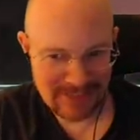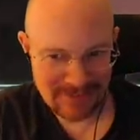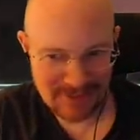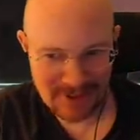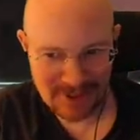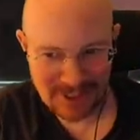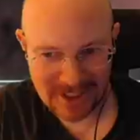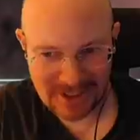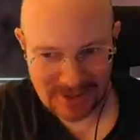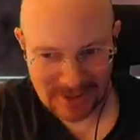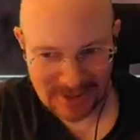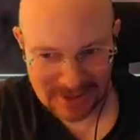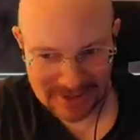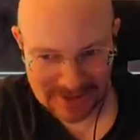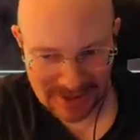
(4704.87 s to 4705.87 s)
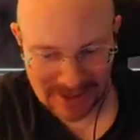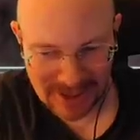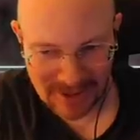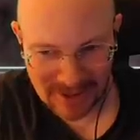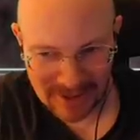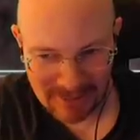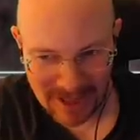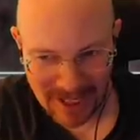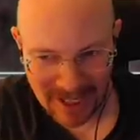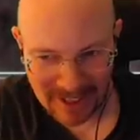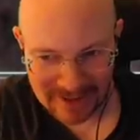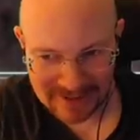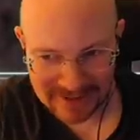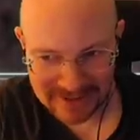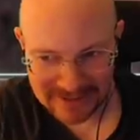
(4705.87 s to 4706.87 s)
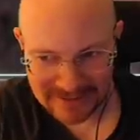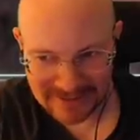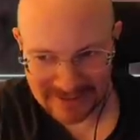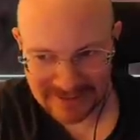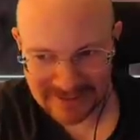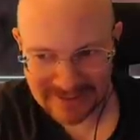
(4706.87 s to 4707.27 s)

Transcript: I feel like you're you're going back on